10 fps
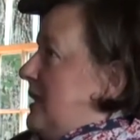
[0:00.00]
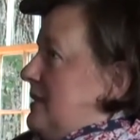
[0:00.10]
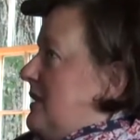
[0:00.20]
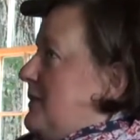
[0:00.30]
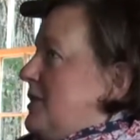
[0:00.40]

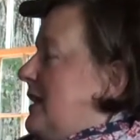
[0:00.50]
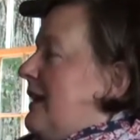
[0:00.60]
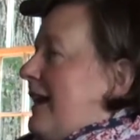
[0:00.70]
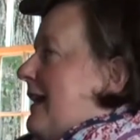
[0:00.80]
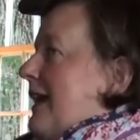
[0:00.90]

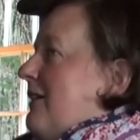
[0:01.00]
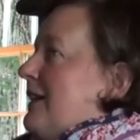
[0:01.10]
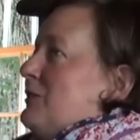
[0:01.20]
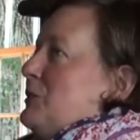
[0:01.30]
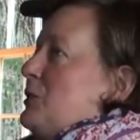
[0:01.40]
Somerset
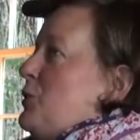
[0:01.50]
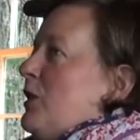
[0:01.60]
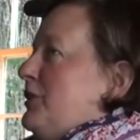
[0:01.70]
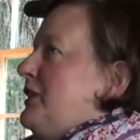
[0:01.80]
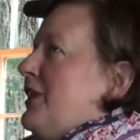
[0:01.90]
County grew
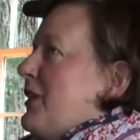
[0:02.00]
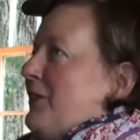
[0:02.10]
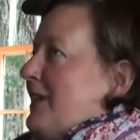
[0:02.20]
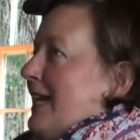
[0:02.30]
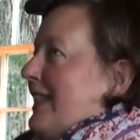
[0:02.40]

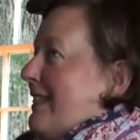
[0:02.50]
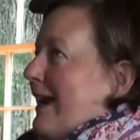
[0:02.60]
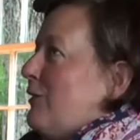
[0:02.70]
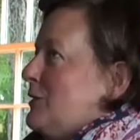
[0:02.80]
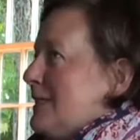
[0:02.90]

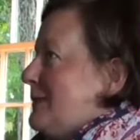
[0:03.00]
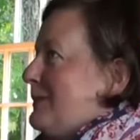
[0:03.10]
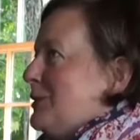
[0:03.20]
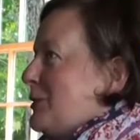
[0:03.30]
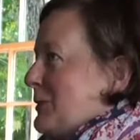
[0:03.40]

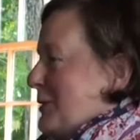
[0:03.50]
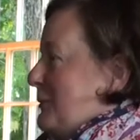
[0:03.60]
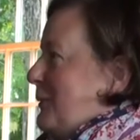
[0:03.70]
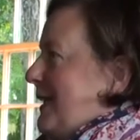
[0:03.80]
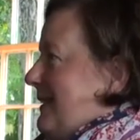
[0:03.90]
239,000 bushels
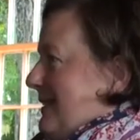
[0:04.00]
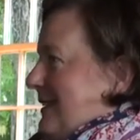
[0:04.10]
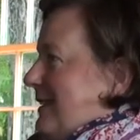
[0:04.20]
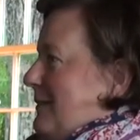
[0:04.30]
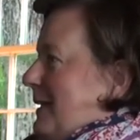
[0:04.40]
of wheat
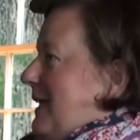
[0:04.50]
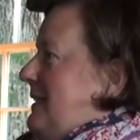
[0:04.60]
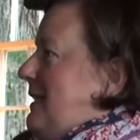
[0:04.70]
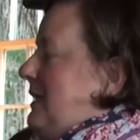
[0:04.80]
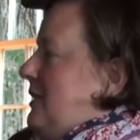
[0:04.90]
in the
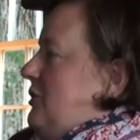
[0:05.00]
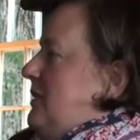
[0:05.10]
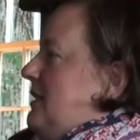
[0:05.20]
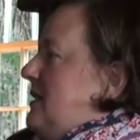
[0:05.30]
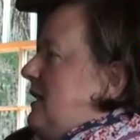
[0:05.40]
mid
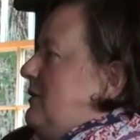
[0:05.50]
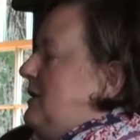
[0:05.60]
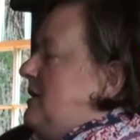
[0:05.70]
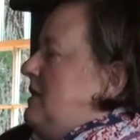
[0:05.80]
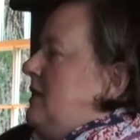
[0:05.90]
1800s. That
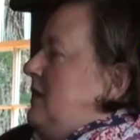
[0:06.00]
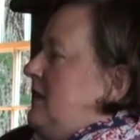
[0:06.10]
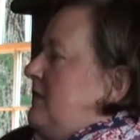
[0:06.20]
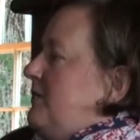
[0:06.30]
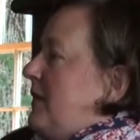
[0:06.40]
was
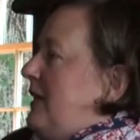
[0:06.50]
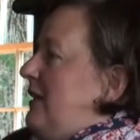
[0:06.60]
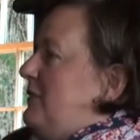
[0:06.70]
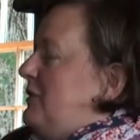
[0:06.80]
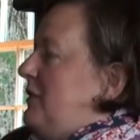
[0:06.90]

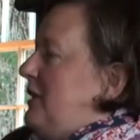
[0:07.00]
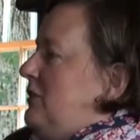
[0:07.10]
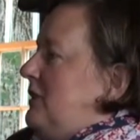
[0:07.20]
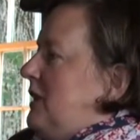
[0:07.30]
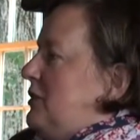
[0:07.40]
enough to feed
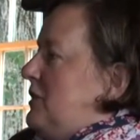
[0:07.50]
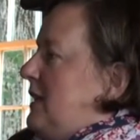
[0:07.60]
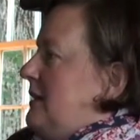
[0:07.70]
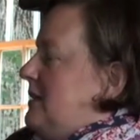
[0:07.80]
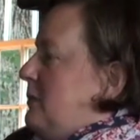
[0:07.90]
over
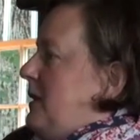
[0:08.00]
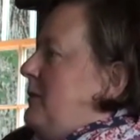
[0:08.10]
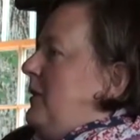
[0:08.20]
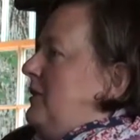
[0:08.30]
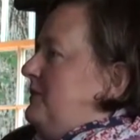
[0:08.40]
100,000
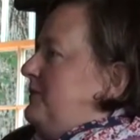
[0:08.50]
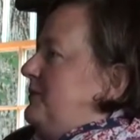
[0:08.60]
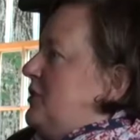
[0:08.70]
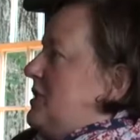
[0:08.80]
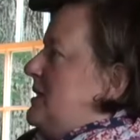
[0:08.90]
people
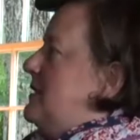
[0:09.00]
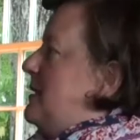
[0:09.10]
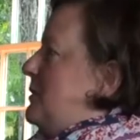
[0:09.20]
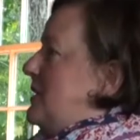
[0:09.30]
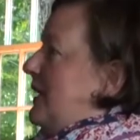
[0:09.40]
just in
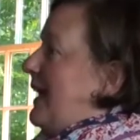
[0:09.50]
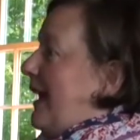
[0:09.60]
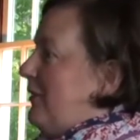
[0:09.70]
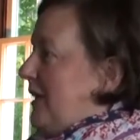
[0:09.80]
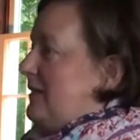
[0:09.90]
Somerset
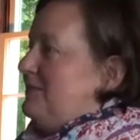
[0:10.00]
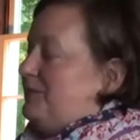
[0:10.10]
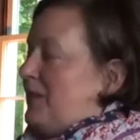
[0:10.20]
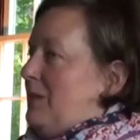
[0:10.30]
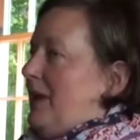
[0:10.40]
County,
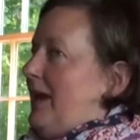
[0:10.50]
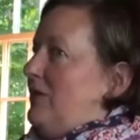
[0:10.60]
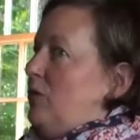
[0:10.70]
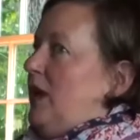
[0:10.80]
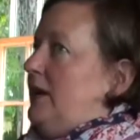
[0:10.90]

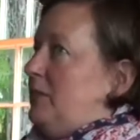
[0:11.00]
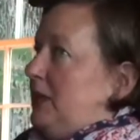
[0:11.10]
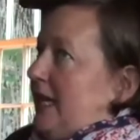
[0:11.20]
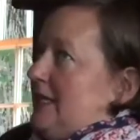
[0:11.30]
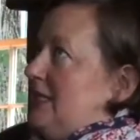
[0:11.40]
back when
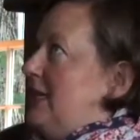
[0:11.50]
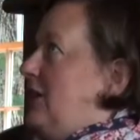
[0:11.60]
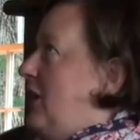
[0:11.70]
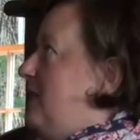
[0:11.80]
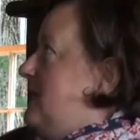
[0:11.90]
planting
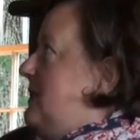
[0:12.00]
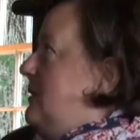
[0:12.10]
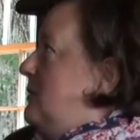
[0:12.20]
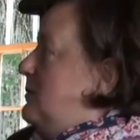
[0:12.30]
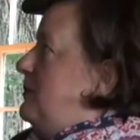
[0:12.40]
and
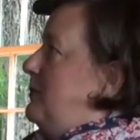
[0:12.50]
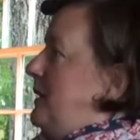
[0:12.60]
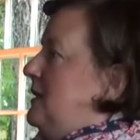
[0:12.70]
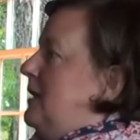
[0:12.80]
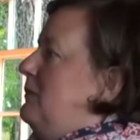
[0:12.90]
harvesting was
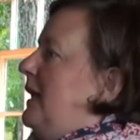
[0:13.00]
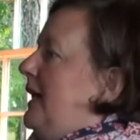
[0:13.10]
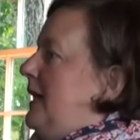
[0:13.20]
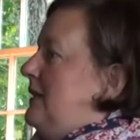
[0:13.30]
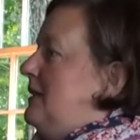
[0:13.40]
being done by
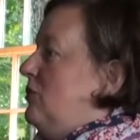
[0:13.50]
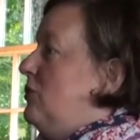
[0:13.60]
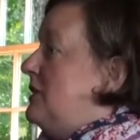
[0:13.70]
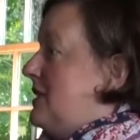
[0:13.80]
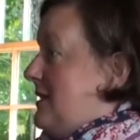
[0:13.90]
hand and
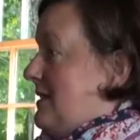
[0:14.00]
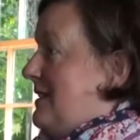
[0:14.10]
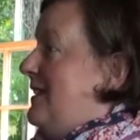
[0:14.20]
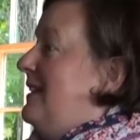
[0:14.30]
horses.